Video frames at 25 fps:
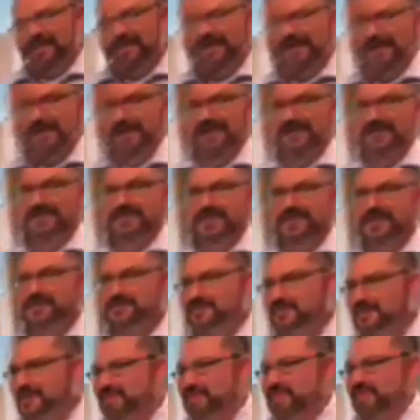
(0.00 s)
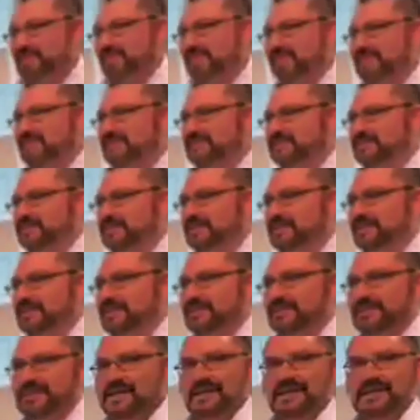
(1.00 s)
Uh, they grumbled.
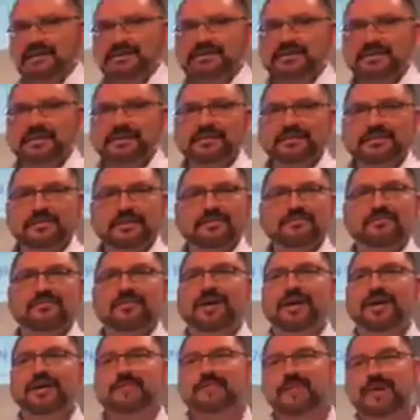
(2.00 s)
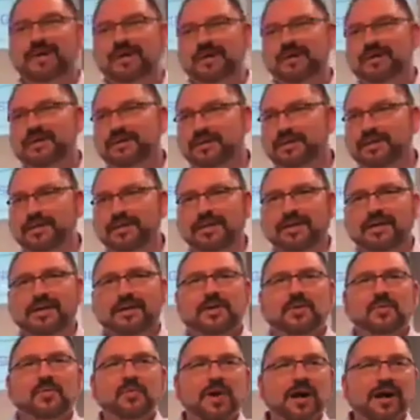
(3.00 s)
They said stuff like, man,
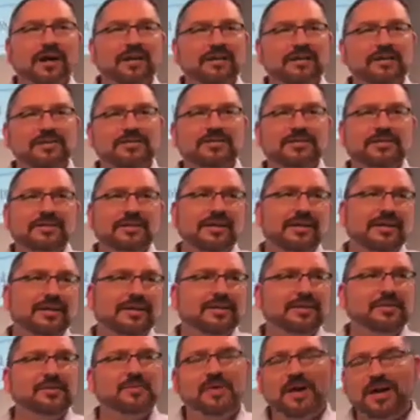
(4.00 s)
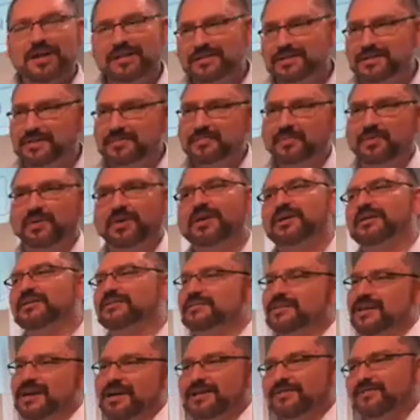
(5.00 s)
why did you, you know, why did you bring
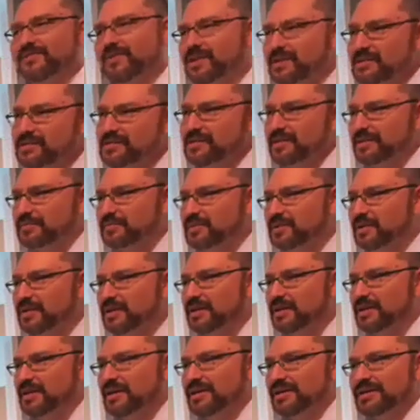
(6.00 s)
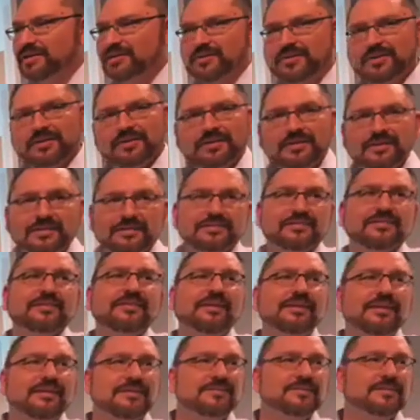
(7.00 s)
us out of Egypt? You know, at least
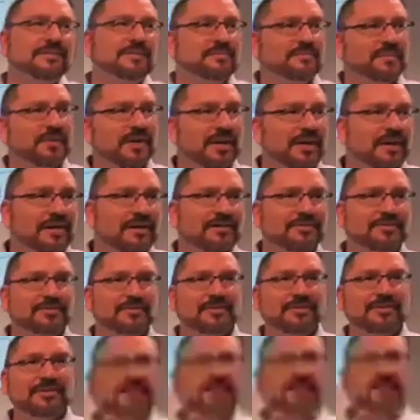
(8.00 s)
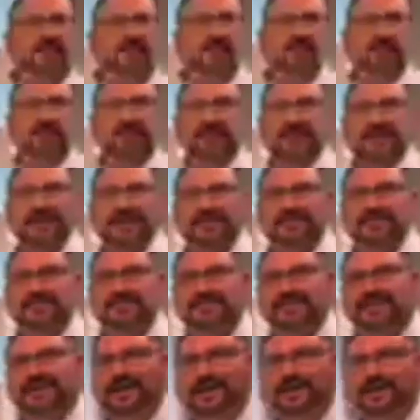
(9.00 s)
in Egypt, we had our three, you know, three hots
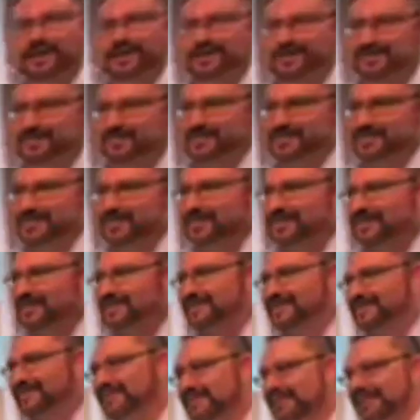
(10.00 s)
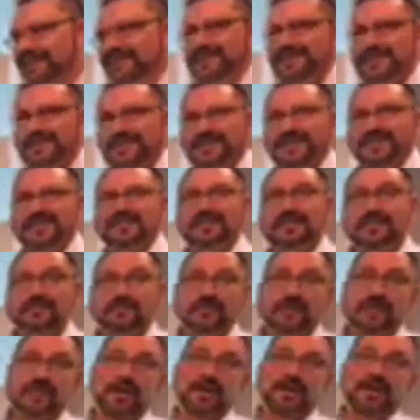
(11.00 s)
in a cot every day. And, you know, they
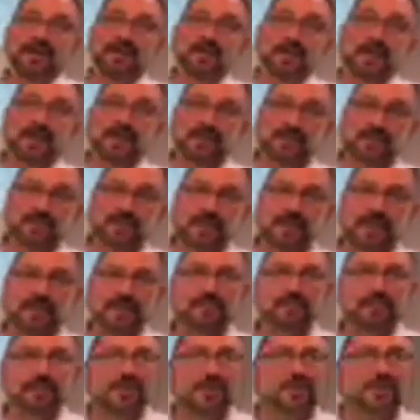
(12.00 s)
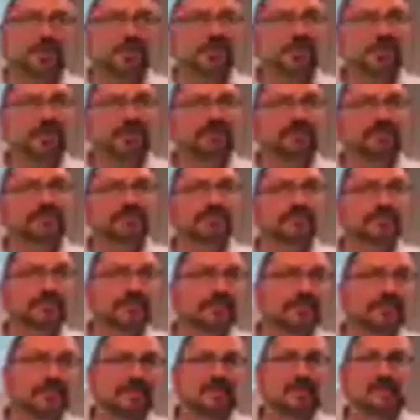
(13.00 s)
forgot about the making bricks without
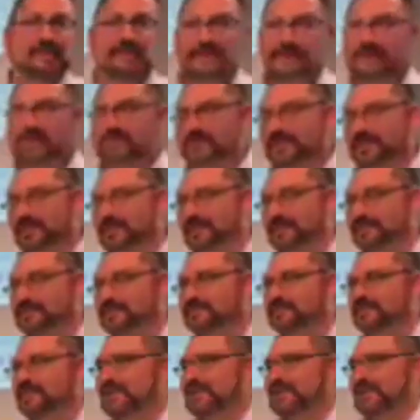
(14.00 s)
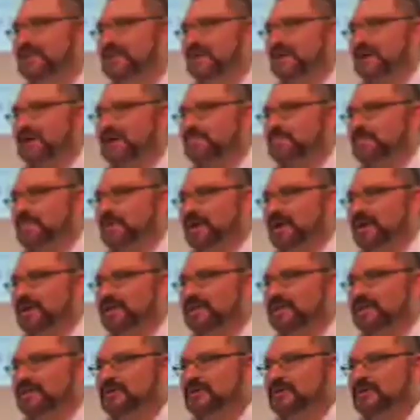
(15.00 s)
straw and whatever else.
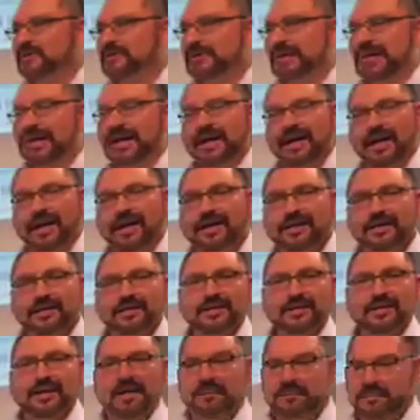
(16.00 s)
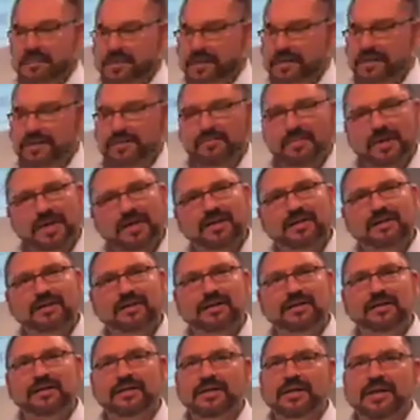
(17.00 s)
But, you know, I, I can, I'm thinking, man,
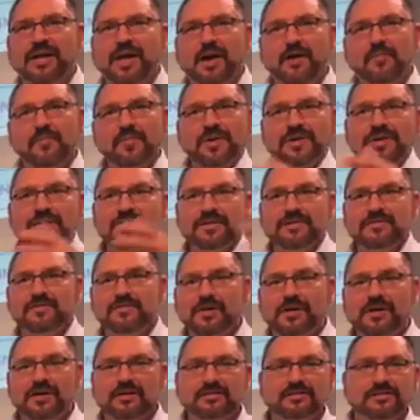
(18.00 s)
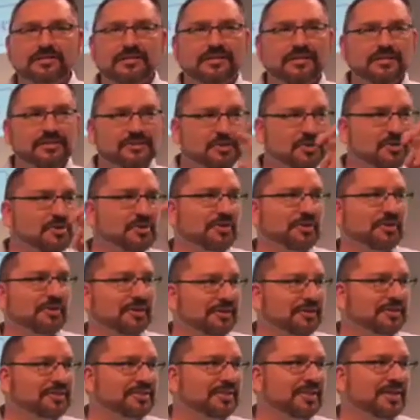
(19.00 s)
uh, how many of us
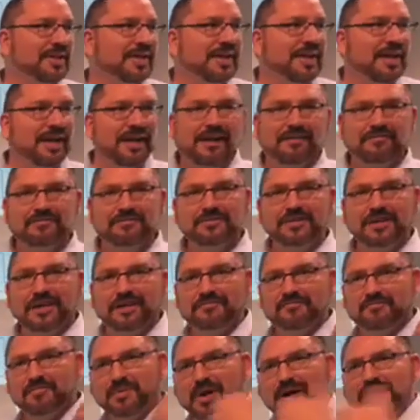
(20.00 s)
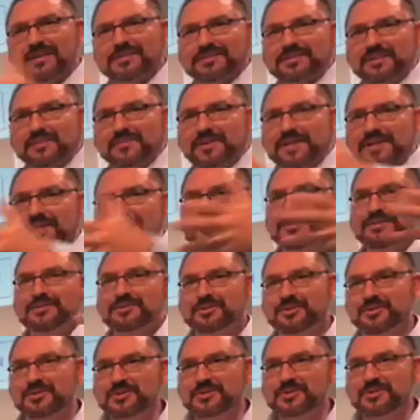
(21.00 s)
truthers have, have brought someone into
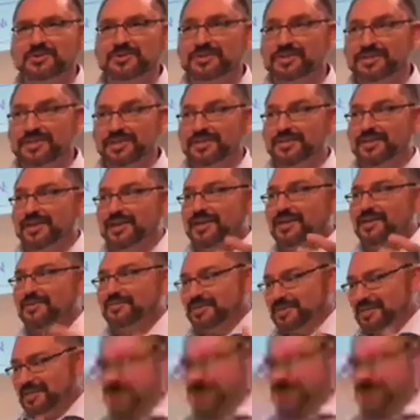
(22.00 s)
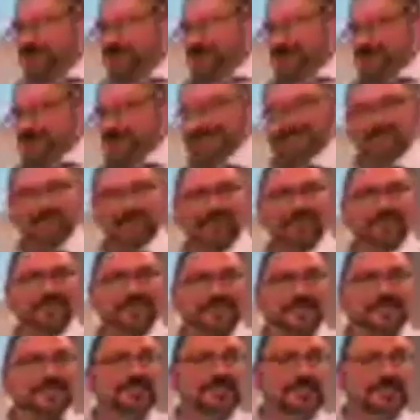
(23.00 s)
truth, and then when they start
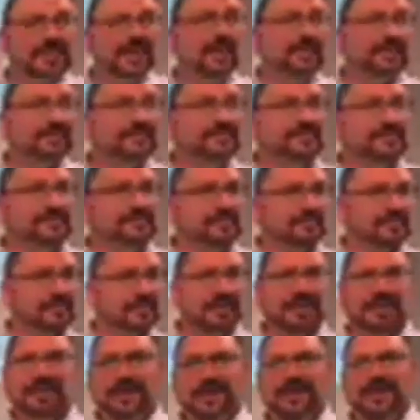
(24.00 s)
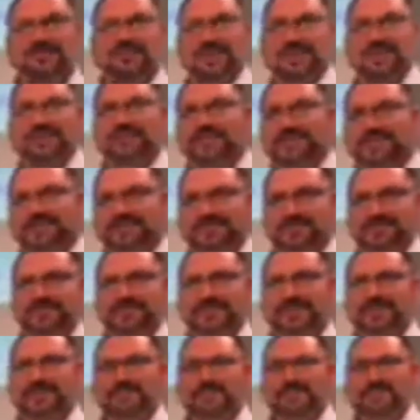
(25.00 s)
feeling these challenges, they're like, hey man, why did you
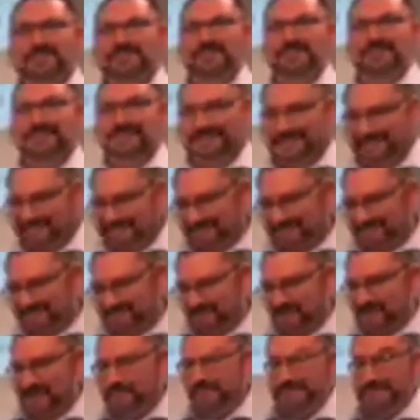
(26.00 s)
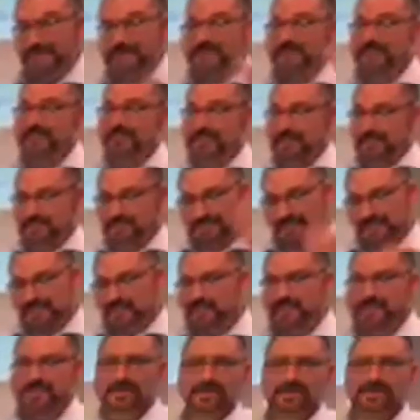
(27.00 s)
bring me into this? You know, most of them,
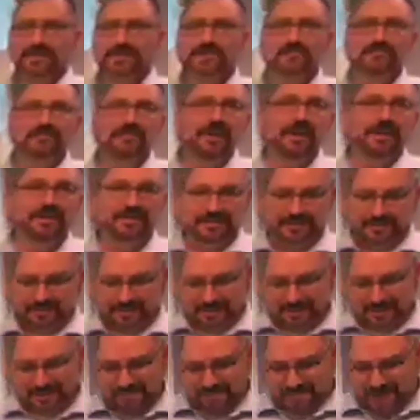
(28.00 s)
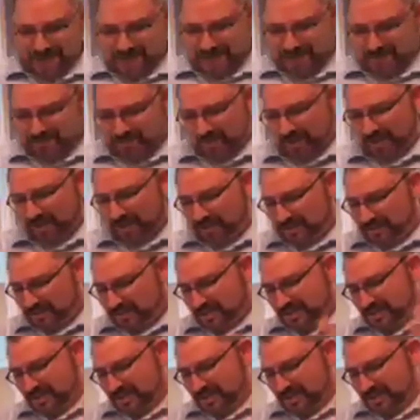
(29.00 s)
once you go flat, you don't go back, but